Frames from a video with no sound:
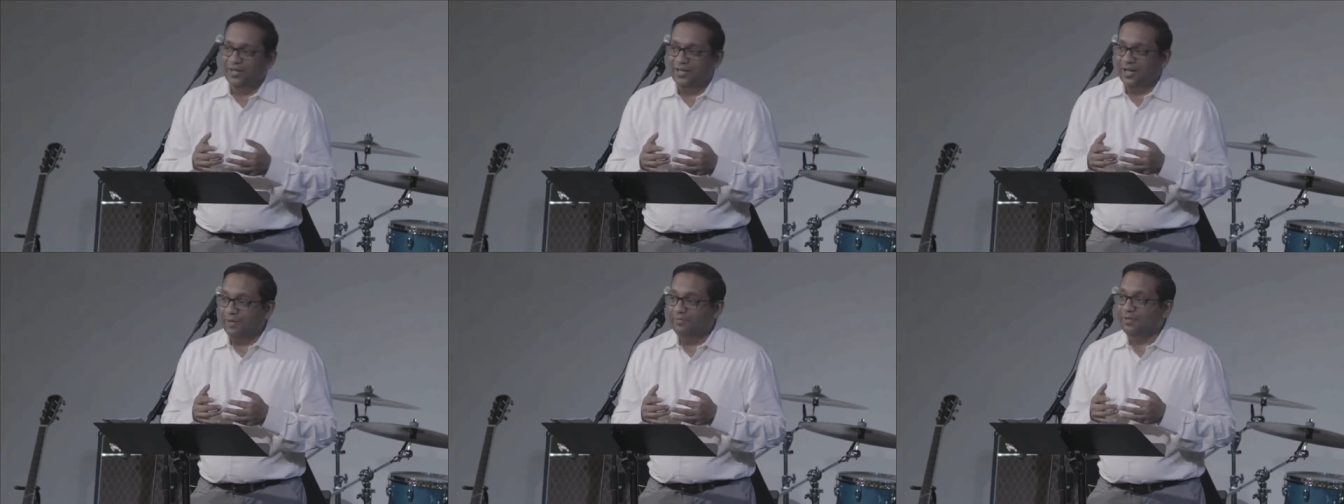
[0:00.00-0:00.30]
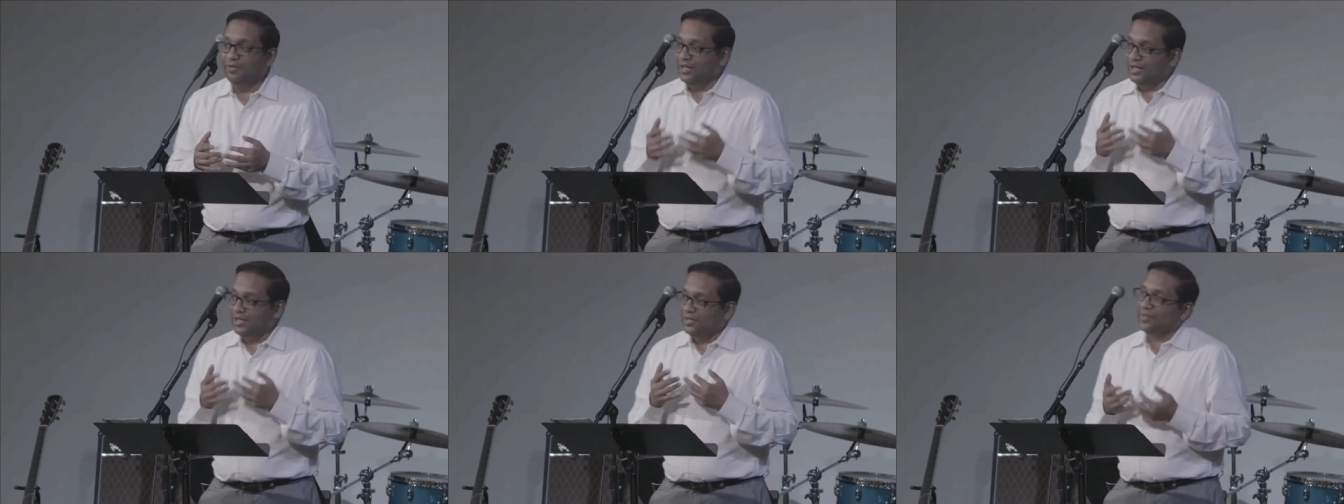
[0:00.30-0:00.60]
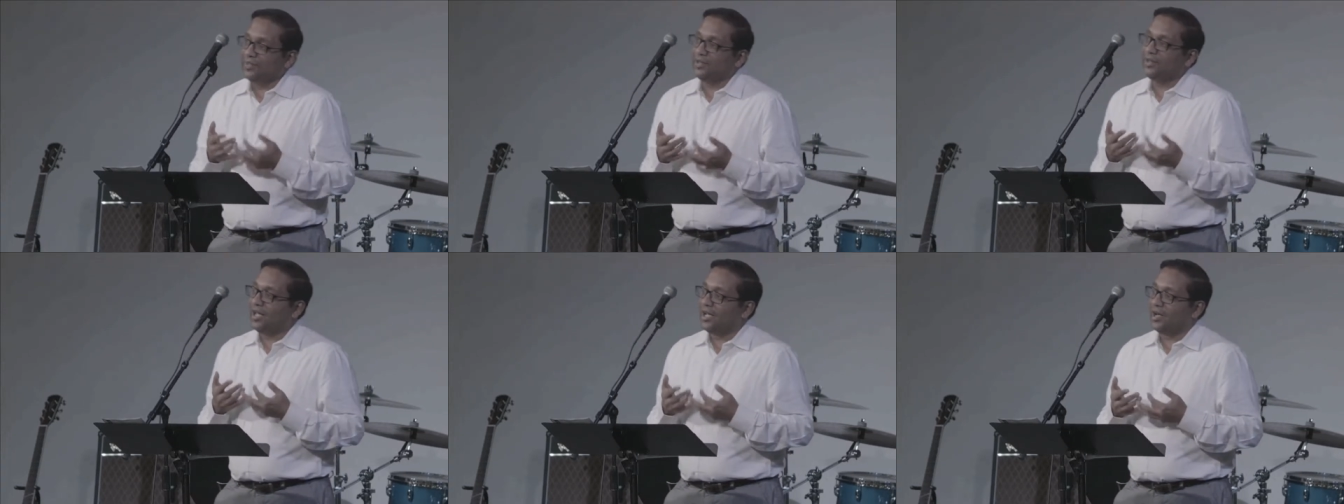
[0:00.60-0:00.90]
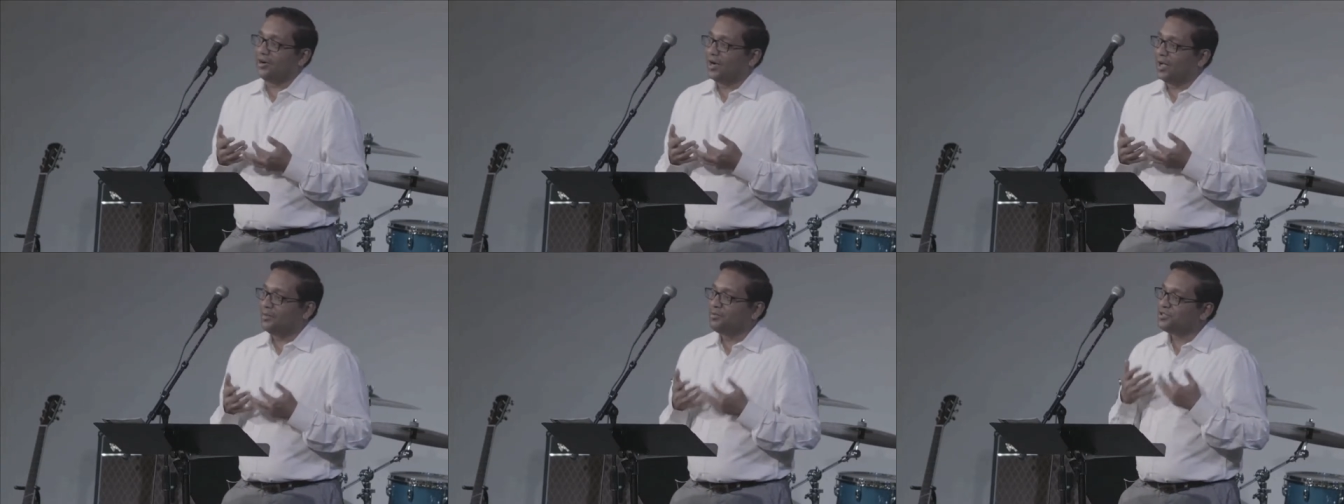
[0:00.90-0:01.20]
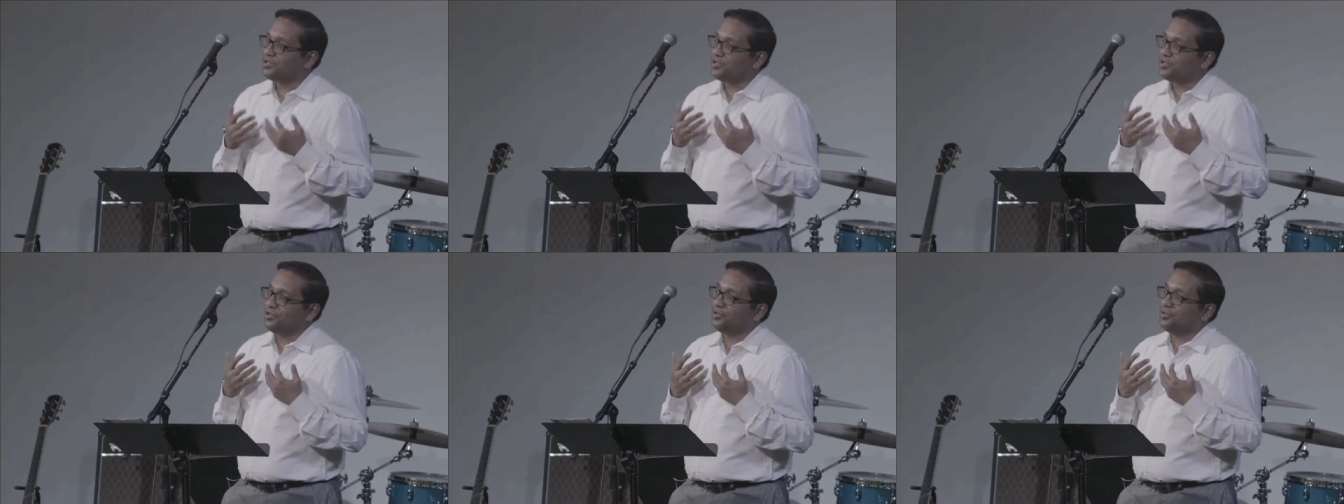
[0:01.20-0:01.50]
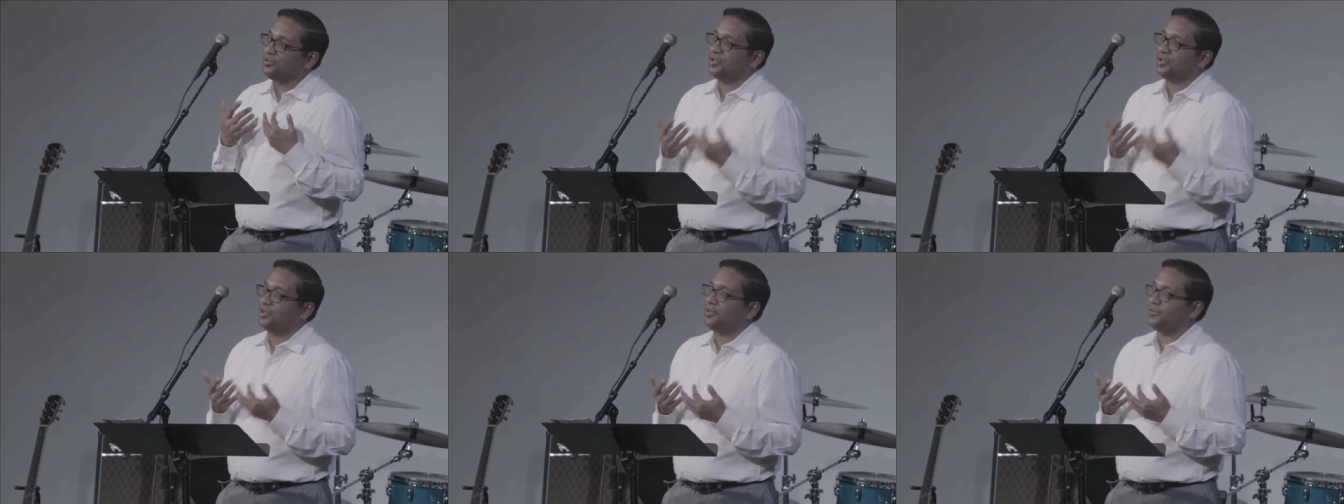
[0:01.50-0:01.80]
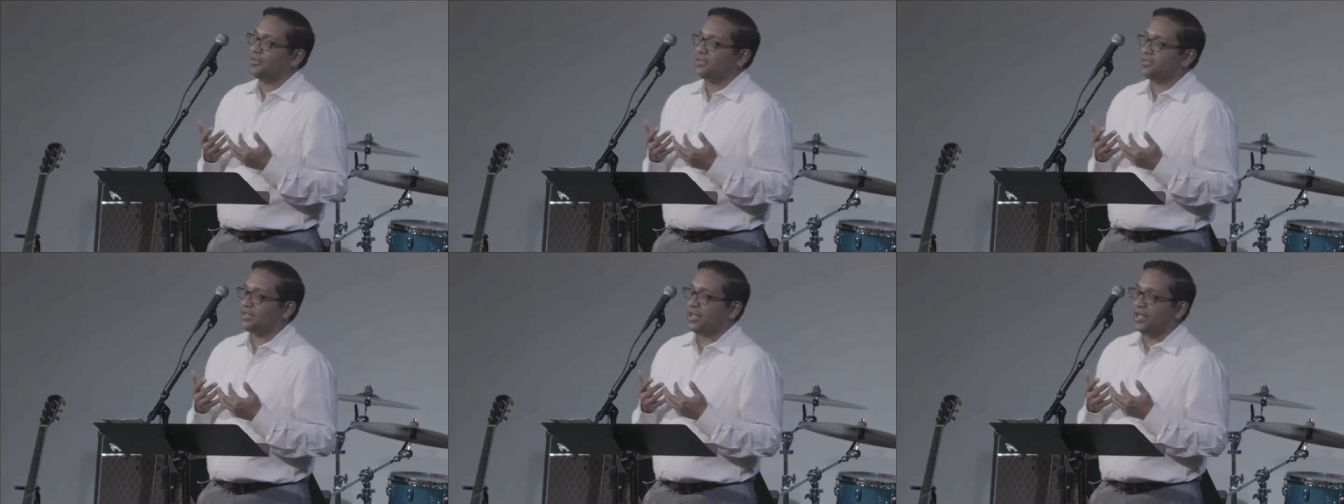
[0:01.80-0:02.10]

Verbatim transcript: I mean, even now, I'm still nervous.